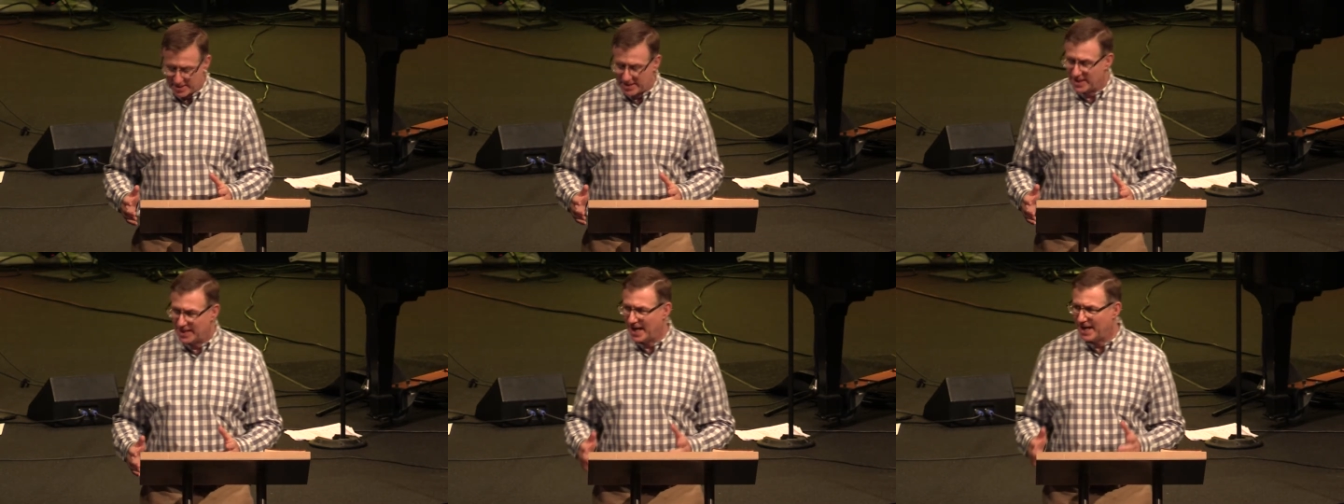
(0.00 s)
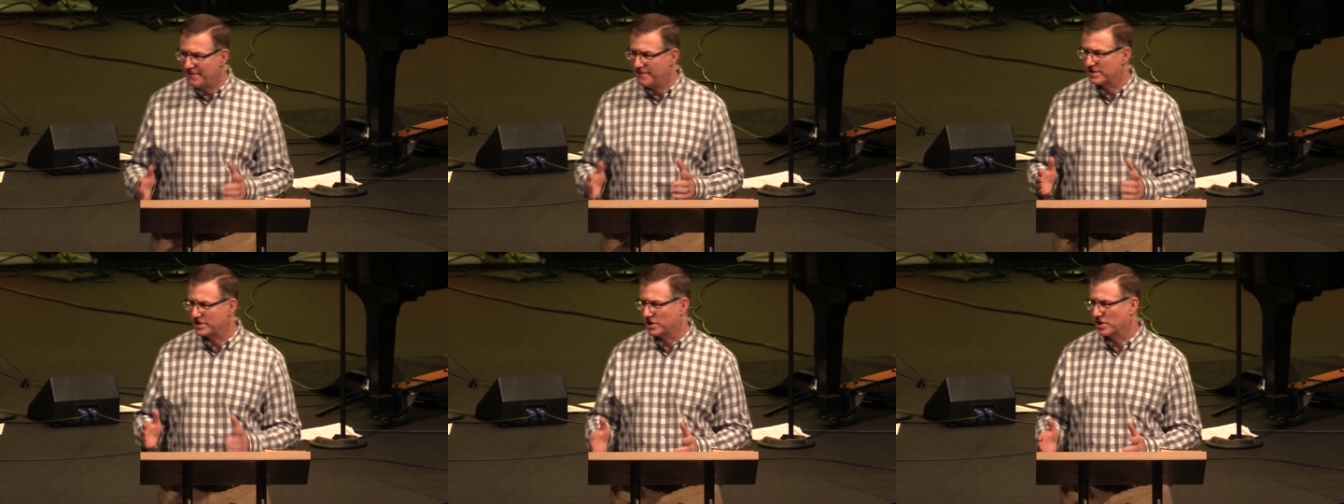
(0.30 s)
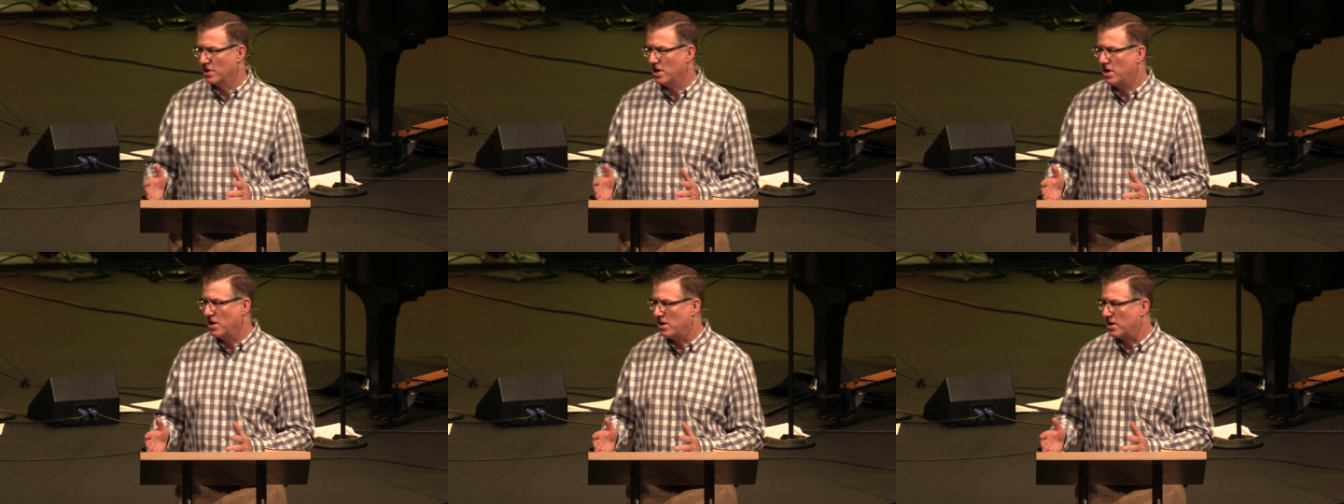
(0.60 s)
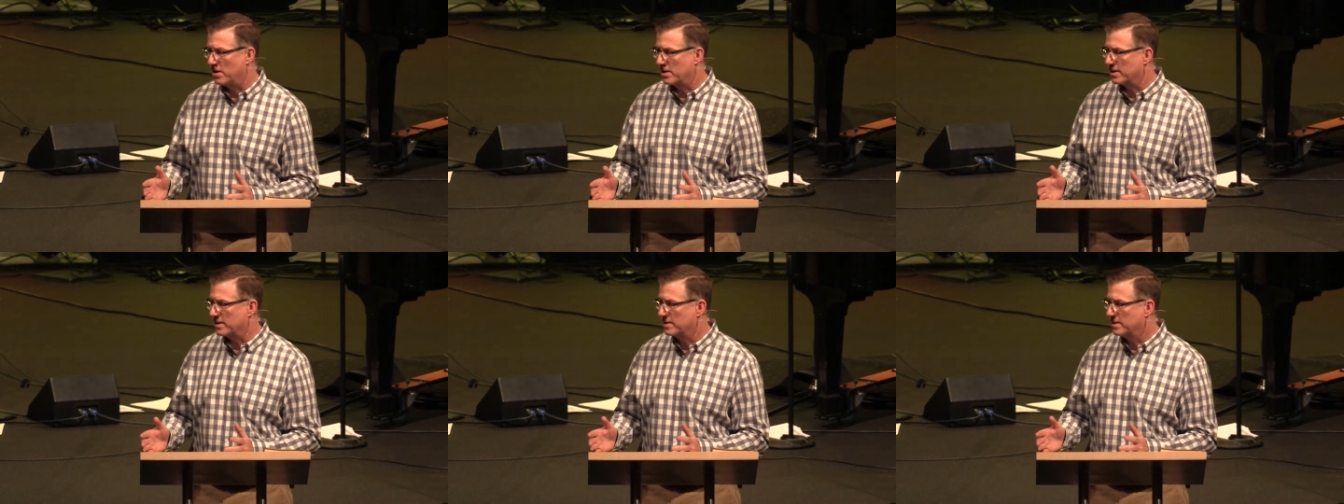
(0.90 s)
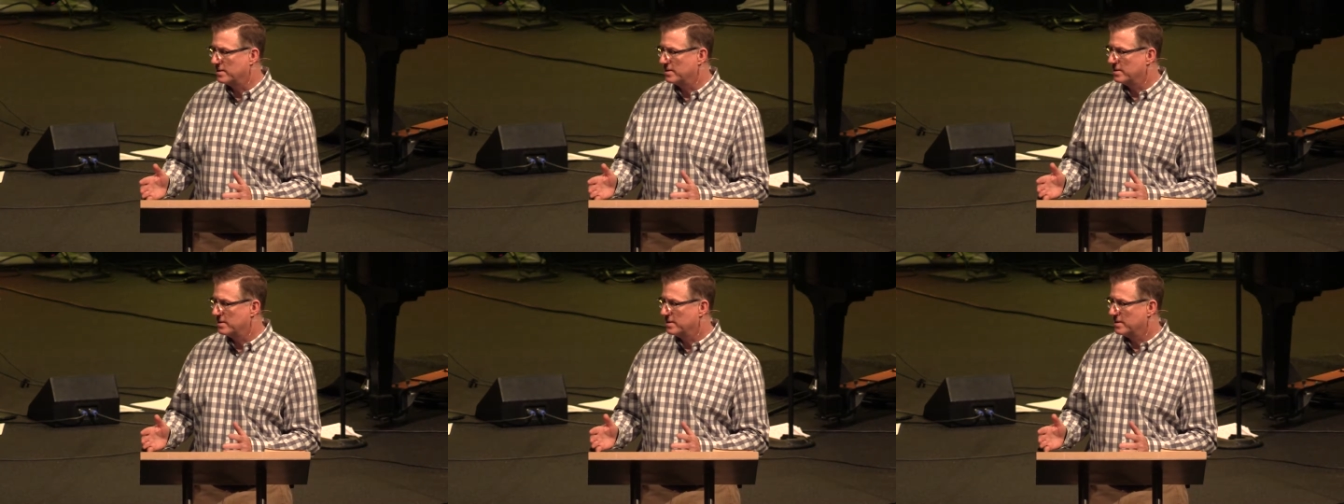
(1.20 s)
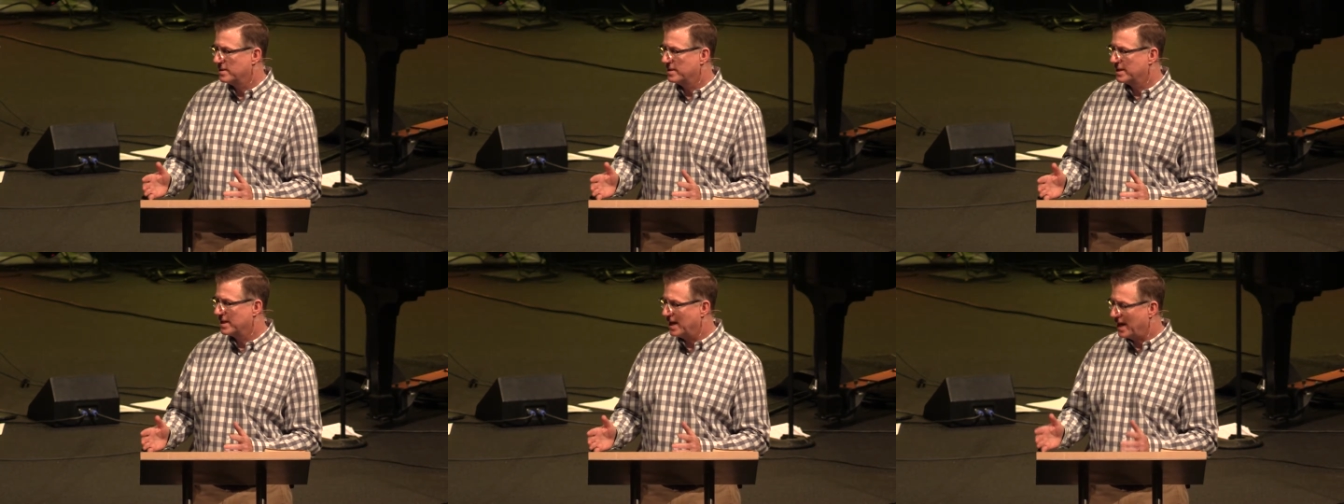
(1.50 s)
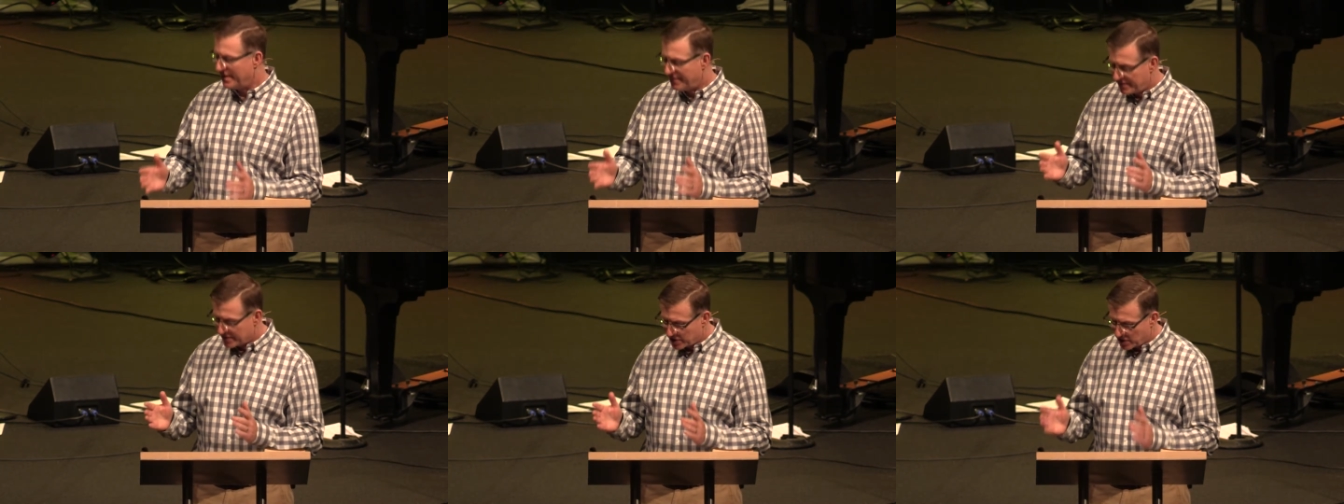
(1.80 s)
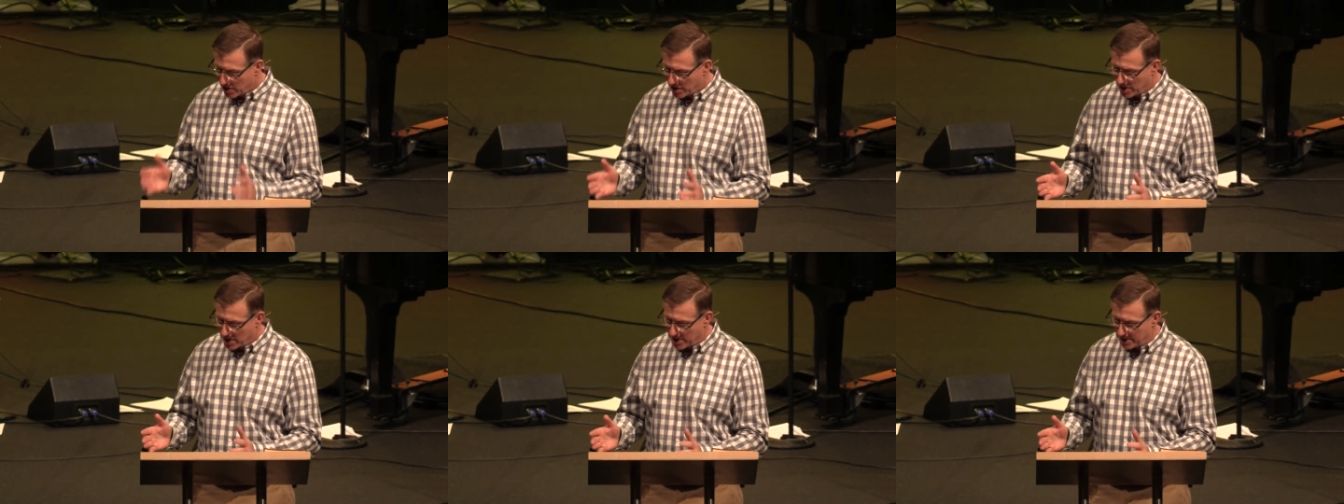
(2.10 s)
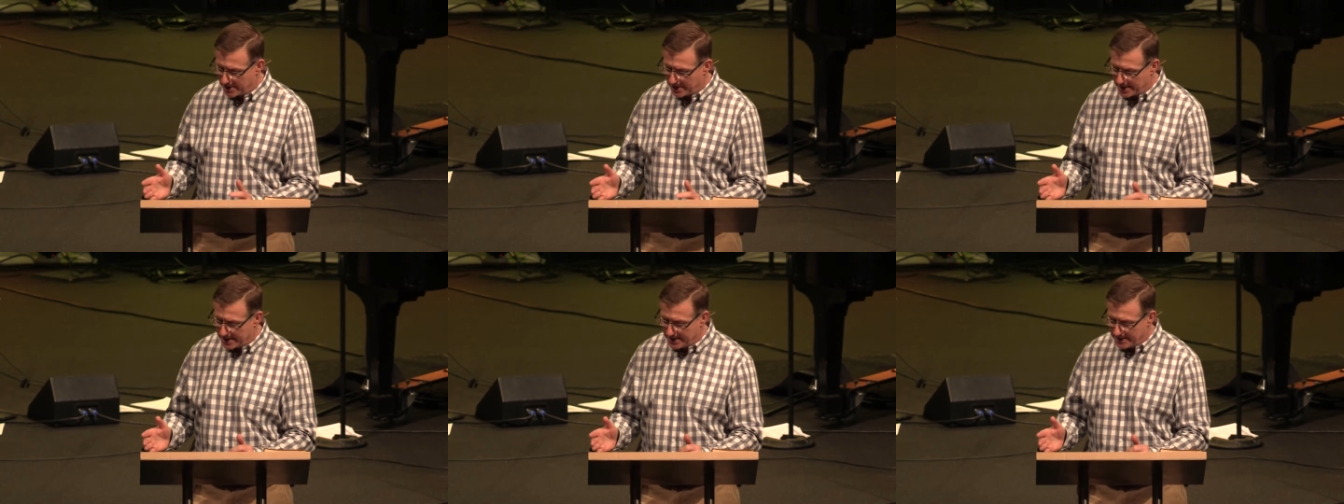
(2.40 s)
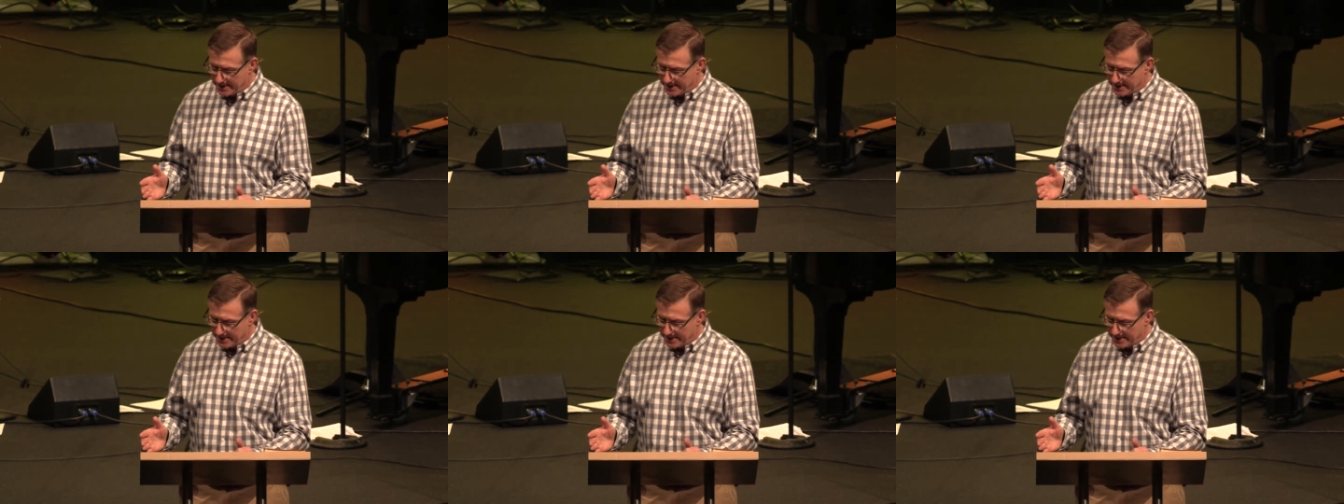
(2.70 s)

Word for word: Life is long and life is hard,